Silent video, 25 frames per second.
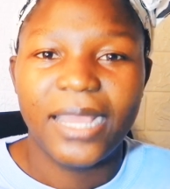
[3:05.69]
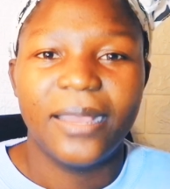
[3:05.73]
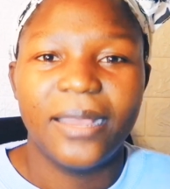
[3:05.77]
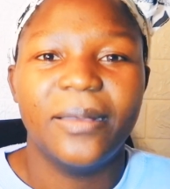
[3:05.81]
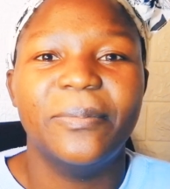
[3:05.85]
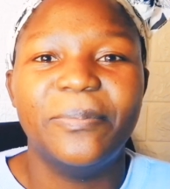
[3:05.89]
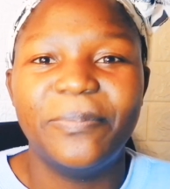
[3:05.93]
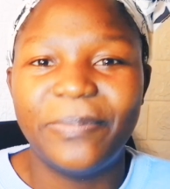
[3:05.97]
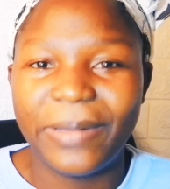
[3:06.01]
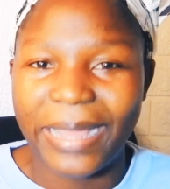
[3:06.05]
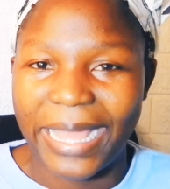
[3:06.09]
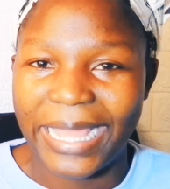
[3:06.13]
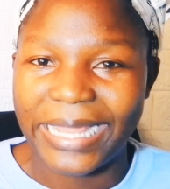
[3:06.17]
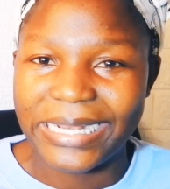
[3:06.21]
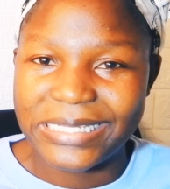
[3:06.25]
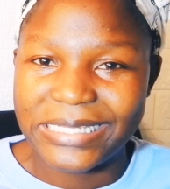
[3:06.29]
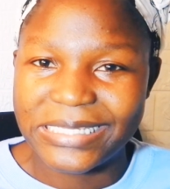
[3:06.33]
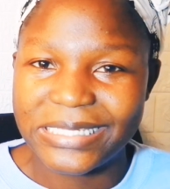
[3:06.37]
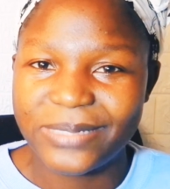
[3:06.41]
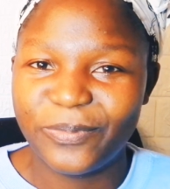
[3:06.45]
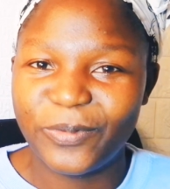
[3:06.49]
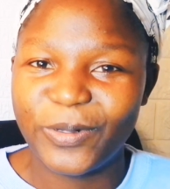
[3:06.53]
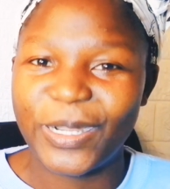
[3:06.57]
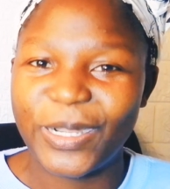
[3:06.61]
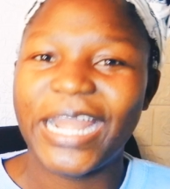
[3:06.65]
But
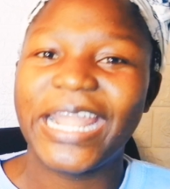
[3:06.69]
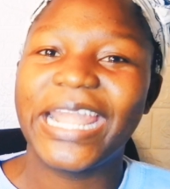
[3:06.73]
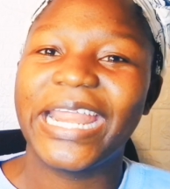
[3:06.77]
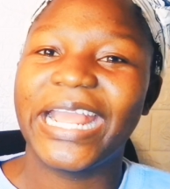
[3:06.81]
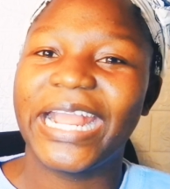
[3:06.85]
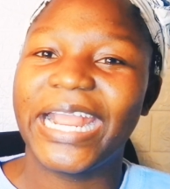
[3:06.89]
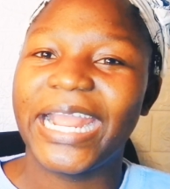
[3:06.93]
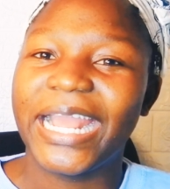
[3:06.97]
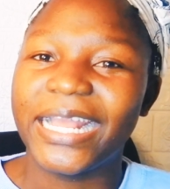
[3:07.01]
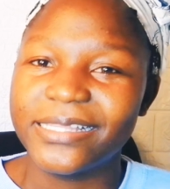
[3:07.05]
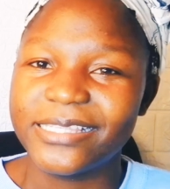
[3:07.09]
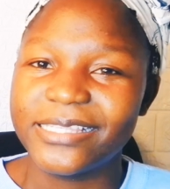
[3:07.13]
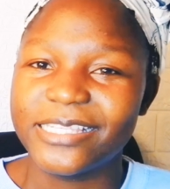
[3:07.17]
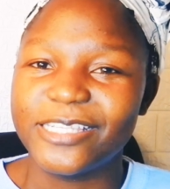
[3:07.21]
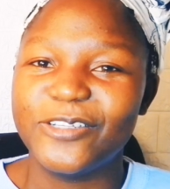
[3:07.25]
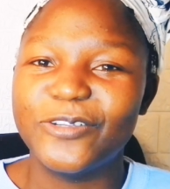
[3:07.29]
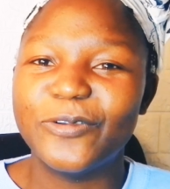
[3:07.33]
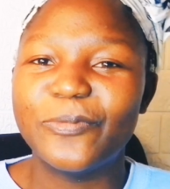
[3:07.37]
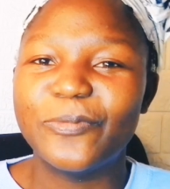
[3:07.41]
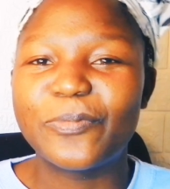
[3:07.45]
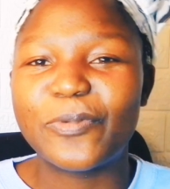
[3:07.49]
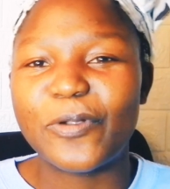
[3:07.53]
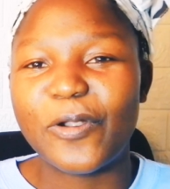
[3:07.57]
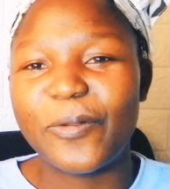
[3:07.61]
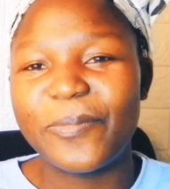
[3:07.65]
Murandakazi,
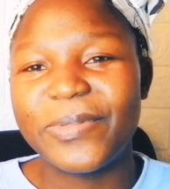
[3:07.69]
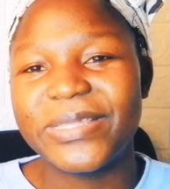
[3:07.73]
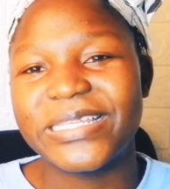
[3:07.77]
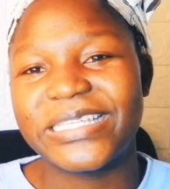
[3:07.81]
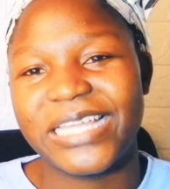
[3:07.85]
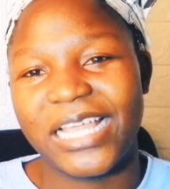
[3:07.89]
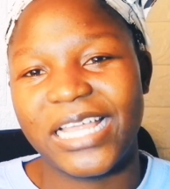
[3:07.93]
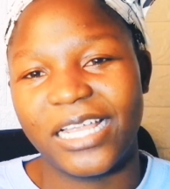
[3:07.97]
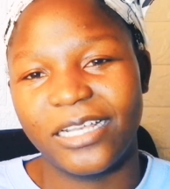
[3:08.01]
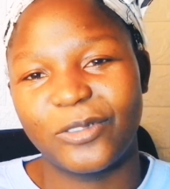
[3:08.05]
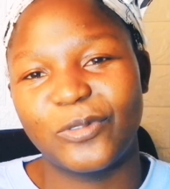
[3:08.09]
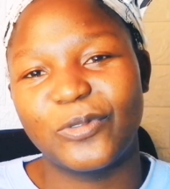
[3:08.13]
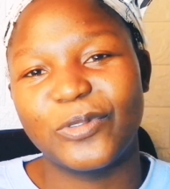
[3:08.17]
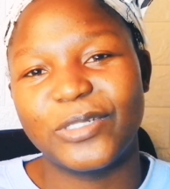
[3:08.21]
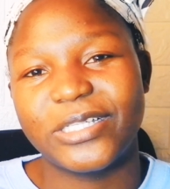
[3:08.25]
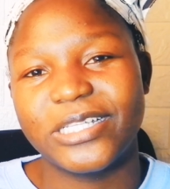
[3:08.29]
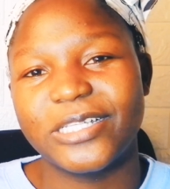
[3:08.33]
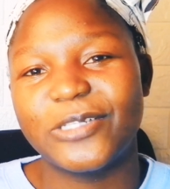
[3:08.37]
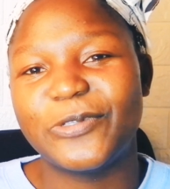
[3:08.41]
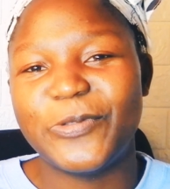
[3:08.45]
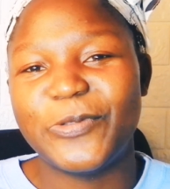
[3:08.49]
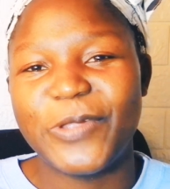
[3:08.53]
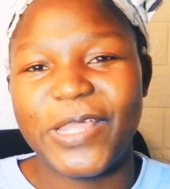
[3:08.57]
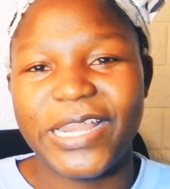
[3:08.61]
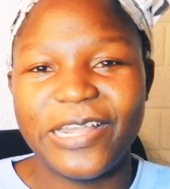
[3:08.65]
you promised that
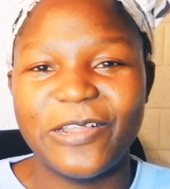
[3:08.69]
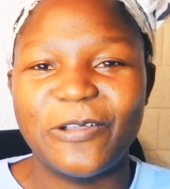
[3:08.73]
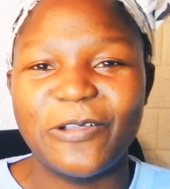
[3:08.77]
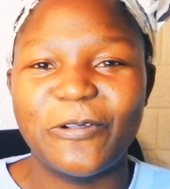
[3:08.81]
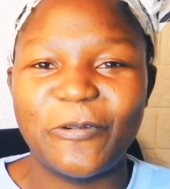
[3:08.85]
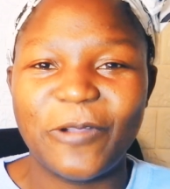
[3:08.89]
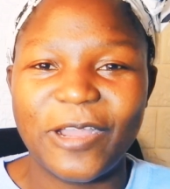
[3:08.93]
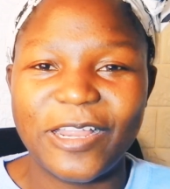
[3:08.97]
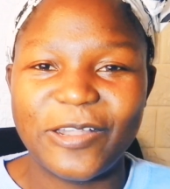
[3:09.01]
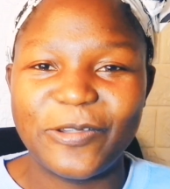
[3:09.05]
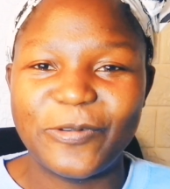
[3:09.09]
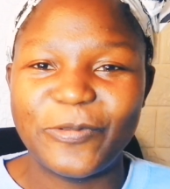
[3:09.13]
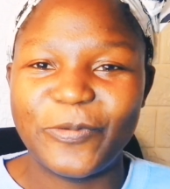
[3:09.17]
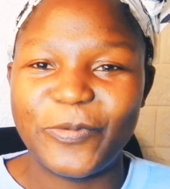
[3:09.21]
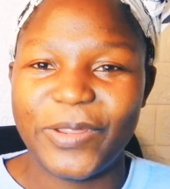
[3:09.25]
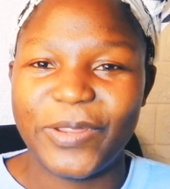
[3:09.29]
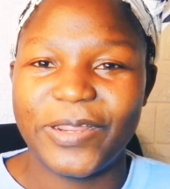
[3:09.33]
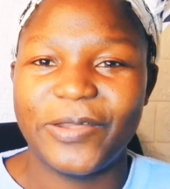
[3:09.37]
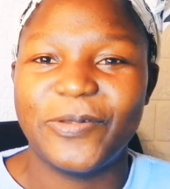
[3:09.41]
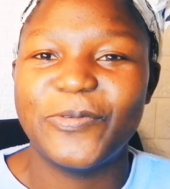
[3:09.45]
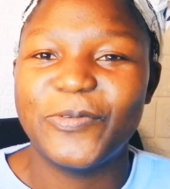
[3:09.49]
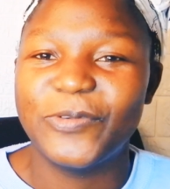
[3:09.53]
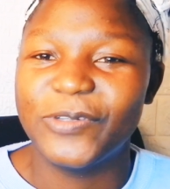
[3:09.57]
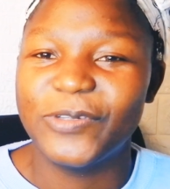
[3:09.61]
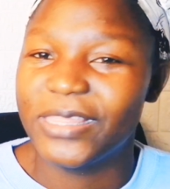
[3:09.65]
could train your one
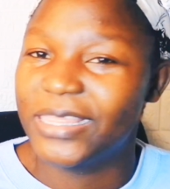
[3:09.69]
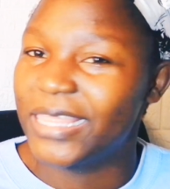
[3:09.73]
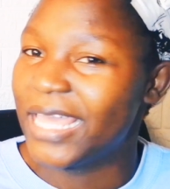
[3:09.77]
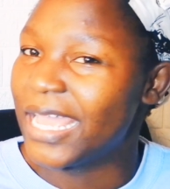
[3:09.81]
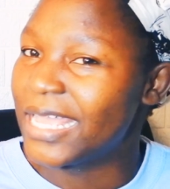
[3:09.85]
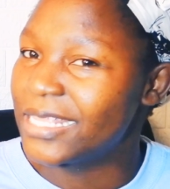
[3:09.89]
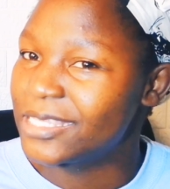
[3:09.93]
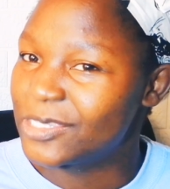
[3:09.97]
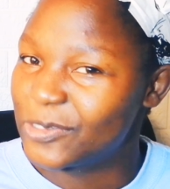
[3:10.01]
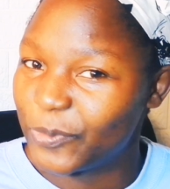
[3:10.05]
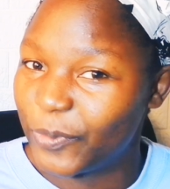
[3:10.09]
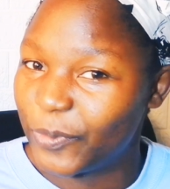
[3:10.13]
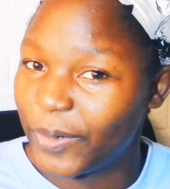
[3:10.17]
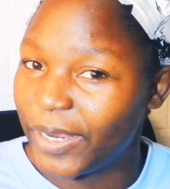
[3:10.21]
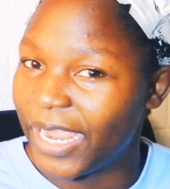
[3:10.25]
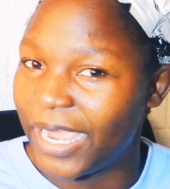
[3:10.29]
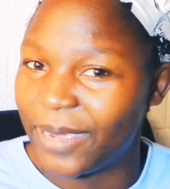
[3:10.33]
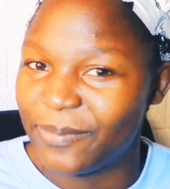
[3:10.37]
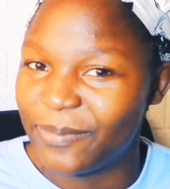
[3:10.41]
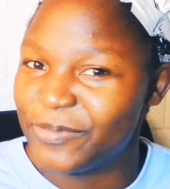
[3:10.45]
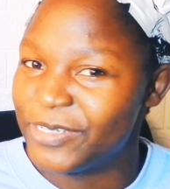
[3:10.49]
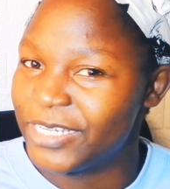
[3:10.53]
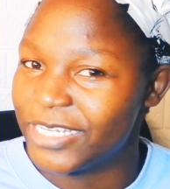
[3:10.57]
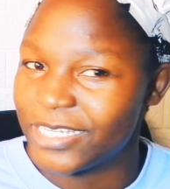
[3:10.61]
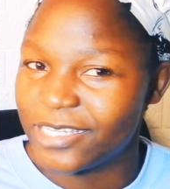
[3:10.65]
to That's where
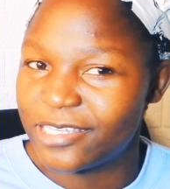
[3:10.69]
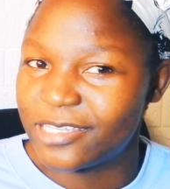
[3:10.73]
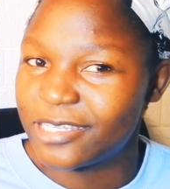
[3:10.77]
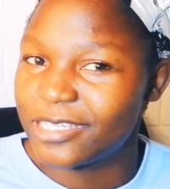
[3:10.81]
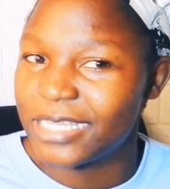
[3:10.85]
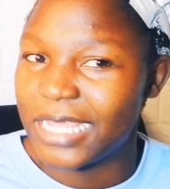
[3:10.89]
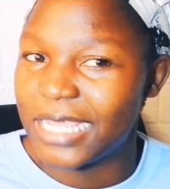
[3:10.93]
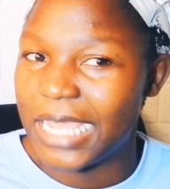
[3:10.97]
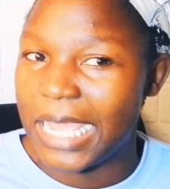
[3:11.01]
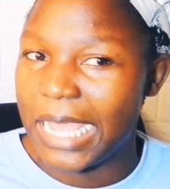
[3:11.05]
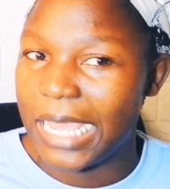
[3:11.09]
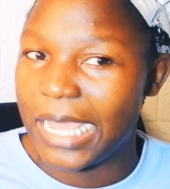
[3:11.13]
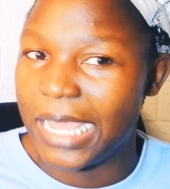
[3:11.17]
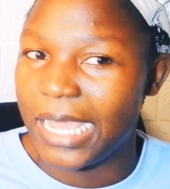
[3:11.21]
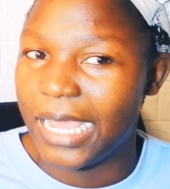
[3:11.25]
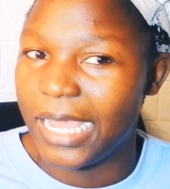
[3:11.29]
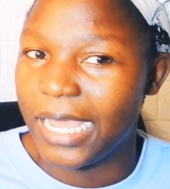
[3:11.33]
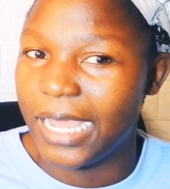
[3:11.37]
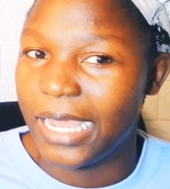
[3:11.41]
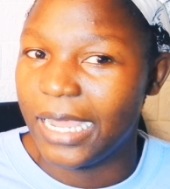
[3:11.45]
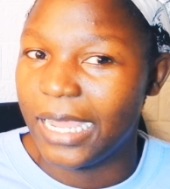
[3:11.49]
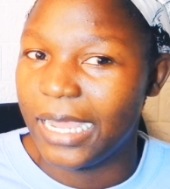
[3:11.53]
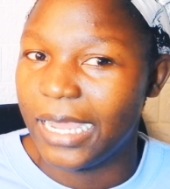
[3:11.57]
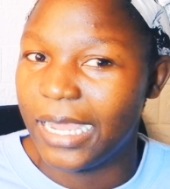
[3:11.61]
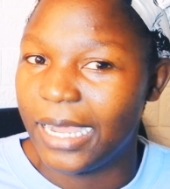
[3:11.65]
I'm just
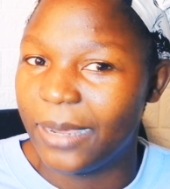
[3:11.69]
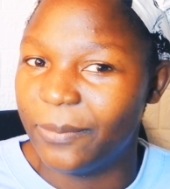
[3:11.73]
uh,